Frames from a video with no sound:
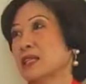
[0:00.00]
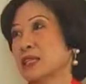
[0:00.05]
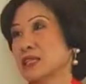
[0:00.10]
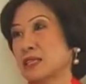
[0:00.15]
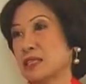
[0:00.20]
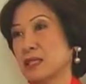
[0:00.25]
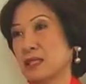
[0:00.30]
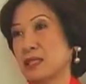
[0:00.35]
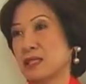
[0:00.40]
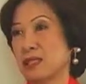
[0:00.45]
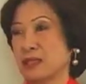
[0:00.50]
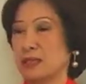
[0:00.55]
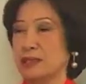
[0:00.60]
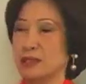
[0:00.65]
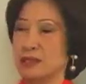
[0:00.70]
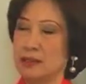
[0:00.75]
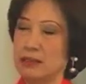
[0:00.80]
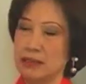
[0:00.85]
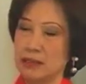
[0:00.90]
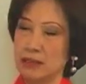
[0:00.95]
Kasi,
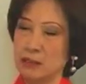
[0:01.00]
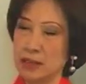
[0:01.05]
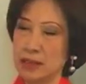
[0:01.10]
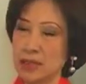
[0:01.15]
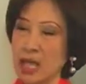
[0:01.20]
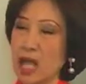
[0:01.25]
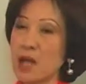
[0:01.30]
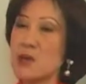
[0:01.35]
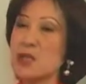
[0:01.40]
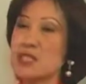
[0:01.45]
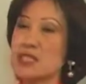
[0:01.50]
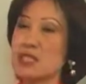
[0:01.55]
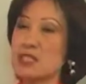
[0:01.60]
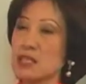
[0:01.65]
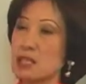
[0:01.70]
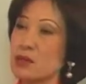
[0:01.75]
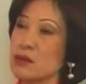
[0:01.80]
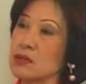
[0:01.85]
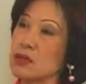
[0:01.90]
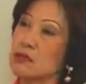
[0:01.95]
you know, but I was
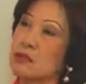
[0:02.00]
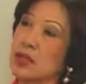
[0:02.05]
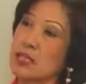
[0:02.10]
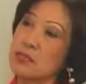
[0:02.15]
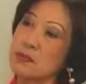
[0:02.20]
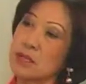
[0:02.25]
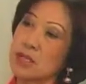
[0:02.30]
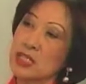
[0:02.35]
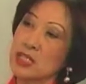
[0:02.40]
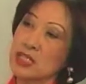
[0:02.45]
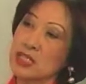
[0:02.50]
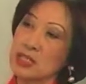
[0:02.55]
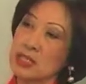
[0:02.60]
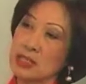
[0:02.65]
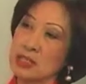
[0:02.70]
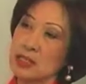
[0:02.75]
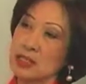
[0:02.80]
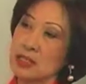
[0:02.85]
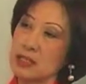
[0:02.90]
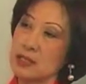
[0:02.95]
executive vice
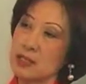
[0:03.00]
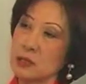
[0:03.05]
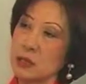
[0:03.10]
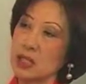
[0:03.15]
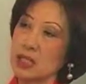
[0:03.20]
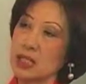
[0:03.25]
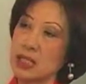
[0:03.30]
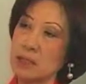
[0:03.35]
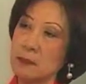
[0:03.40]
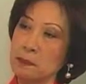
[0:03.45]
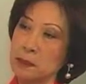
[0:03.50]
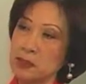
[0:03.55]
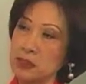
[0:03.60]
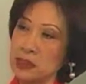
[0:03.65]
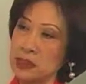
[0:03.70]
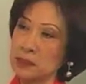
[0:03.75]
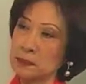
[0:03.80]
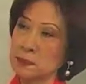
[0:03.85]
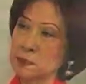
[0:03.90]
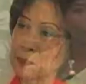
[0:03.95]
president in that small
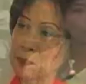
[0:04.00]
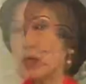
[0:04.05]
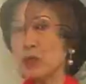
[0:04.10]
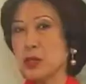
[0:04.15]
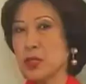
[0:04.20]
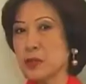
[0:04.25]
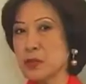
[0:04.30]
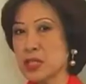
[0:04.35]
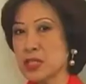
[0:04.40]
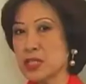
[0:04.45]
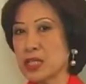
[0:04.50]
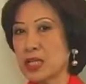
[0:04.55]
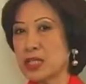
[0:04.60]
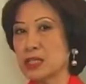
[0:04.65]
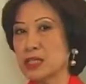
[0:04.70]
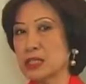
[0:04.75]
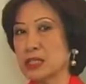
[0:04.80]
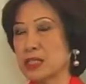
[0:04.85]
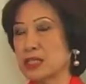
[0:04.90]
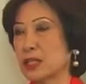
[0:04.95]
company. When we
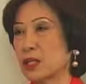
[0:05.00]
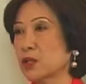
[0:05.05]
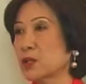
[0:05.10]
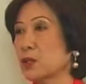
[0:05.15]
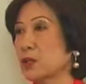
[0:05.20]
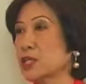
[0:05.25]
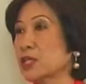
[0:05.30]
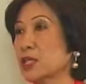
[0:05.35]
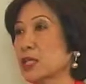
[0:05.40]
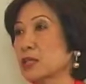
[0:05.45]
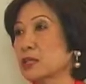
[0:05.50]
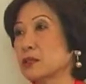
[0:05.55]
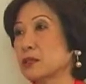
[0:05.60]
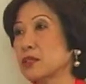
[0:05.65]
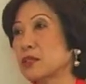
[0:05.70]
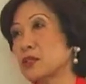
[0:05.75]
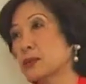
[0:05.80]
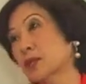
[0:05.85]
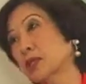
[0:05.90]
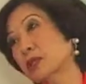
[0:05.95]
started, our core
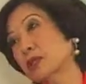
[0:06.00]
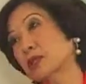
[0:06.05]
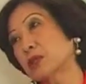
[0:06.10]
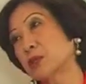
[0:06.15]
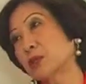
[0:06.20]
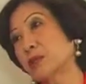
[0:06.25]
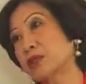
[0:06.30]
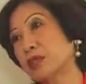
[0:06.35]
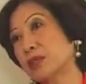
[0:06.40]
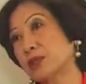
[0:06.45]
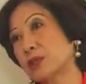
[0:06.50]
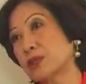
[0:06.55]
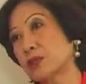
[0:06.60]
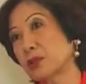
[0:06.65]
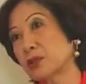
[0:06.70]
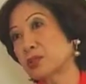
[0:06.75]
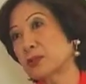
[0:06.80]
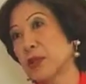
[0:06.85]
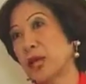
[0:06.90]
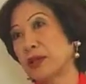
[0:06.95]
sectors were coastal
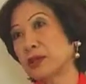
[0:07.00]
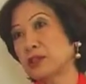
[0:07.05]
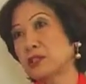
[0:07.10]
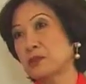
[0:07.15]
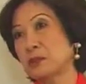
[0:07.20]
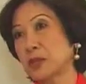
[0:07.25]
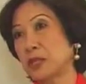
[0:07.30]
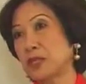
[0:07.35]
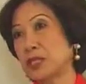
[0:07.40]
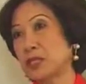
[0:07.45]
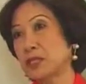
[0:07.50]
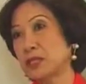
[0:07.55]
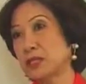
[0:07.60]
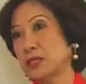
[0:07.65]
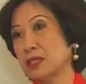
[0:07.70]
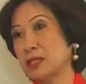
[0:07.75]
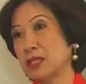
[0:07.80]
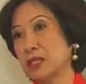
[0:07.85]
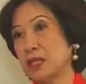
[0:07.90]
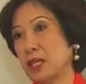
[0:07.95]
resource management,
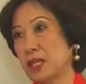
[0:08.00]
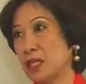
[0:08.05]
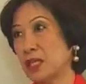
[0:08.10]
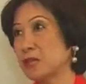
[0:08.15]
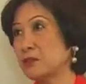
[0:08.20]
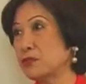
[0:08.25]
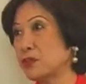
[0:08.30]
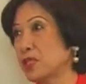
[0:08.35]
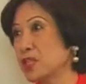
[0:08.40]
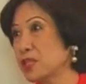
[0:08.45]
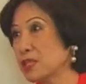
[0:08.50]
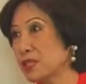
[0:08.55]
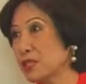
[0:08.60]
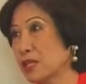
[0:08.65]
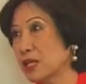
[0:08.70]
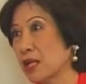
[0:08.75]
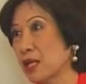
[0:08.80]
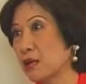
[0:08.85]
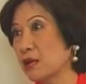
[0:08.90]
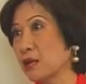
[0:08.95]
inland
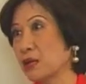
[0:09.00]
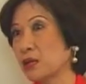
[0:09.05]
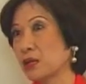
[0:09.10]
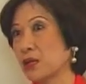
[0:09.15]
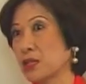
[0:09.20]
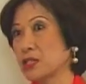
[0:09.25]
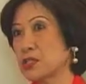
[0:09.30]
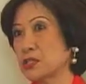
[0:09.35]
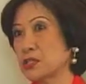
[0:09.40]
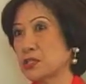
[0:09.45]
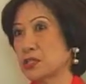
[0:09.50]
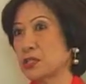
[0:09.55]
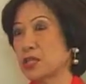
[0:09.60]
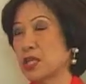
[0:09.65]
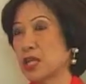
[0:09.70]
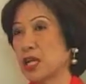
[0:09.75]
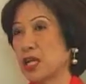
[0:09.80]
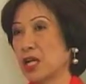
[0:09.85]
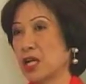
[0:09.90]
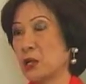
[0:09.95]
fisheries, and
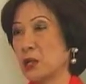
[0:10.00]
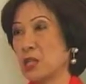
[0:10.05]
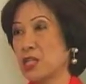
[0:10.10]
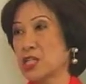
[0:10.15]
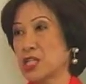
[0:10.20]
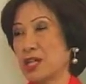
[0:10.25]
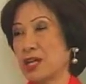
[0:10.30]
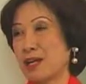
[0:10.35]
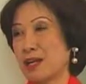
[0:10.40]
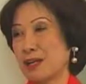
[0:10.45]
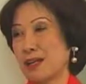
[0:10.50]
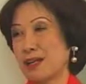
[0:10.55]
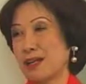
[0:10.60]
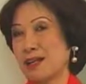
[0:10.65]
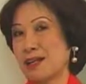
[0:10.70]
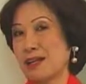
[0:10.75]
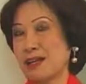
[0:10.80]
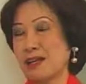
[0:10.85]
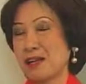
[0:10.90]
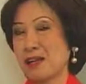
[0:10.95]
aquaculture, which are
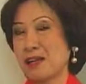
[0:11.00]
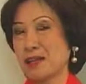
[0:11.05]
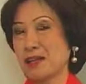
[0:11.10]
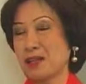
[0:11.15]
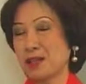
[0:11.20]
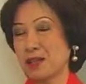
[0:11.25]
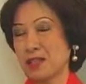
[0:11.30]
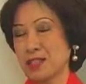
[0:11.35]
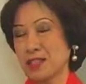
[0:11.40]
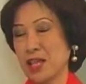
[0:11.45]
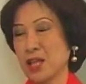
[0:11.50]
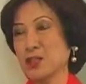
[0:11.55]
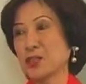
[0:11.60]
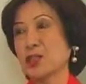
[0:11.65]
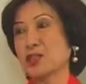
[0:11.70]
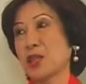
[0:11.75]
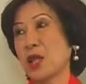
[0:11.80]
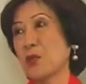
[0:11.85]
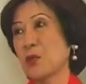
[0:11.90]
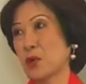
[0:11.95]
the
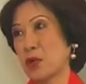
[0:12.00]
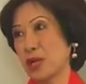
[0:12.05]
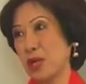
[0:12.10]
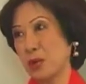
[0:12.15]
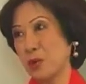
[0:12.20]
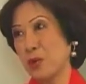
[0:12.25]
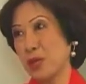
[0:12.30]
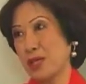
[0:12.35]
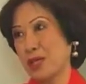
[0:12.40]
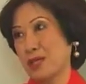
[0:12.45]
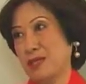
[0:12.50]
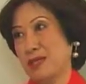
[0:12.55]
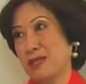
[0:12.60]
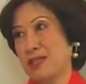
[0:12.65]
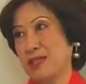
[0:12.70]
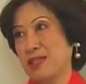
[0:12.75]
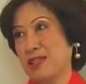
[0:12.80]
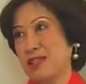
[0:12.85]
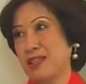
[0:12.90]
sectors I work with.